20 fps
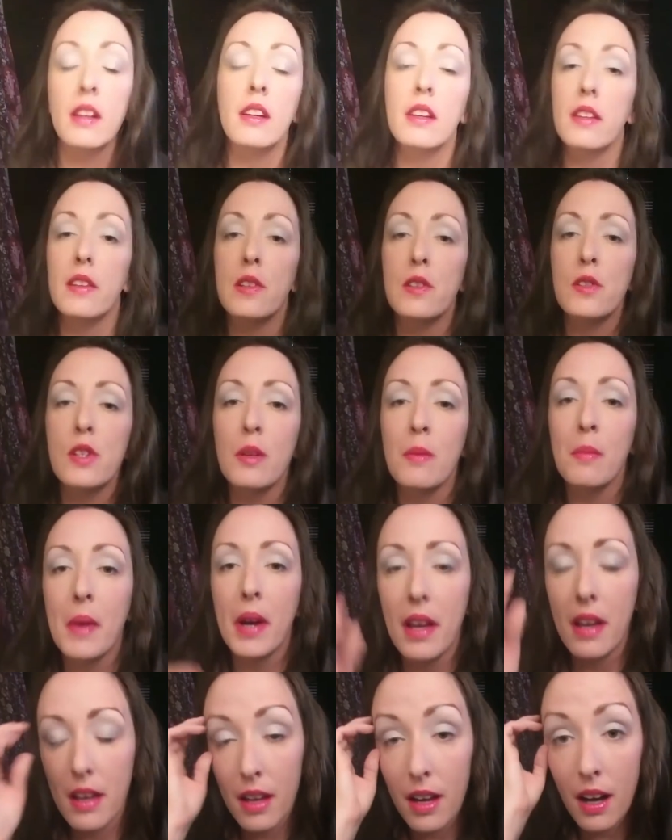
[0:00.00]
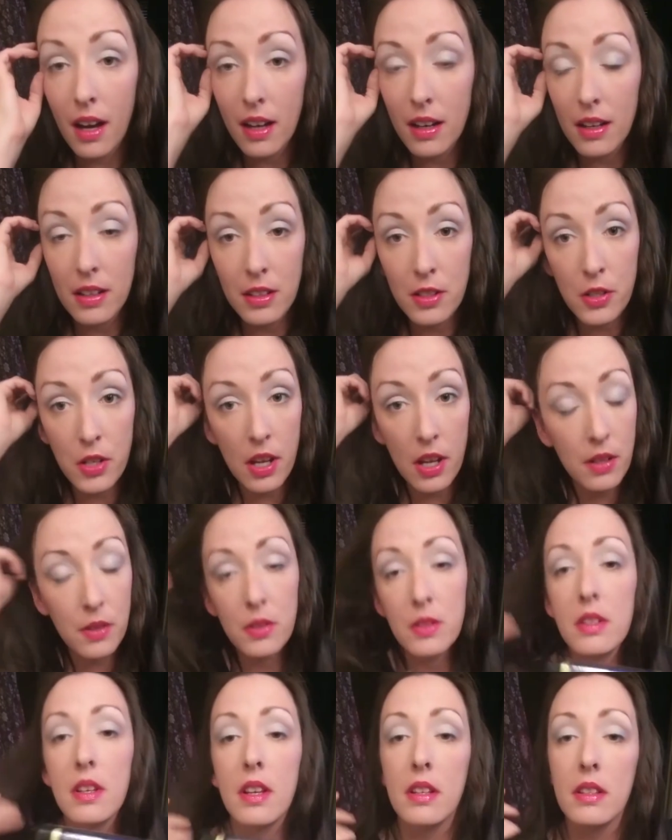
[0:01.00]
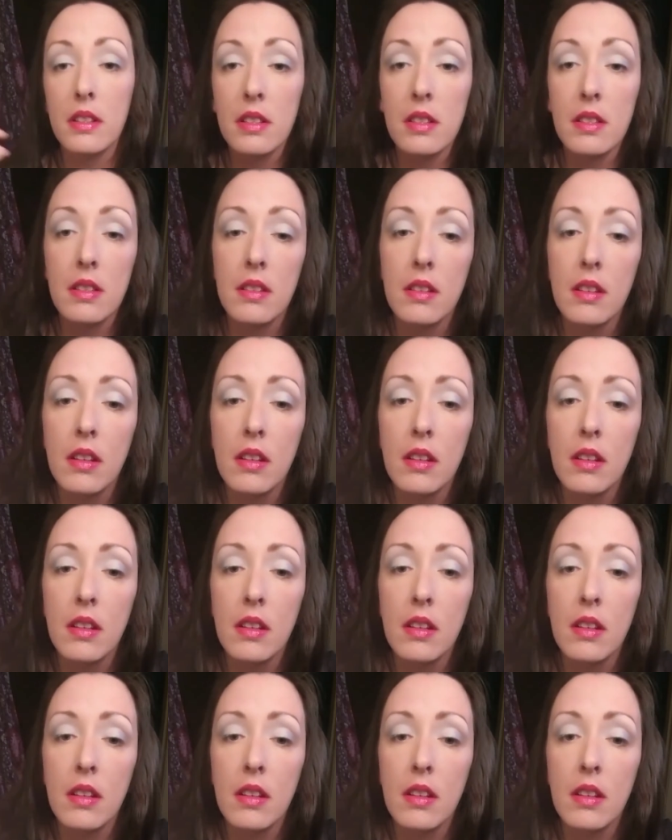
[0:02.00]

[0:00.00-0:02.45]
using my Onyx Shadow Sense,